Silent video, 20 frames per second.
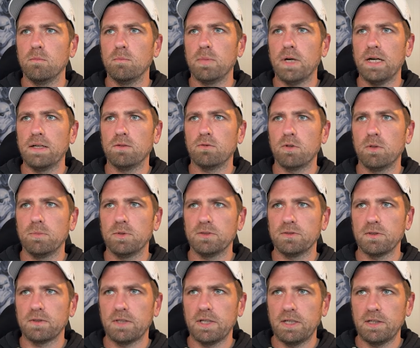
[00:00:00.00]
byte
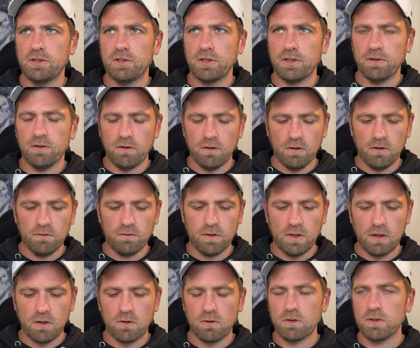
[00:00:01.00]
representation of
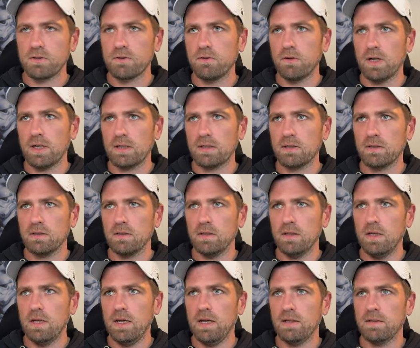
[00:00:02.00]
our struct.
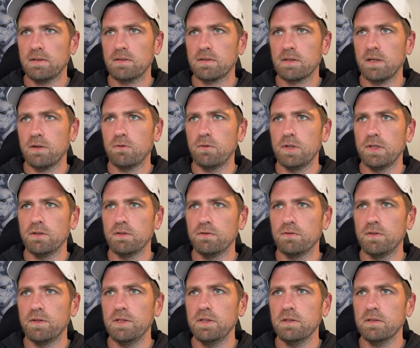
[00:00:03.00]
Let's get rid of
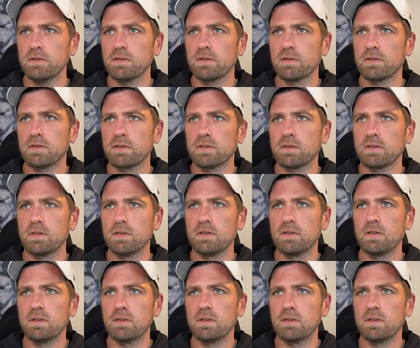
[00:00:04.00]
this.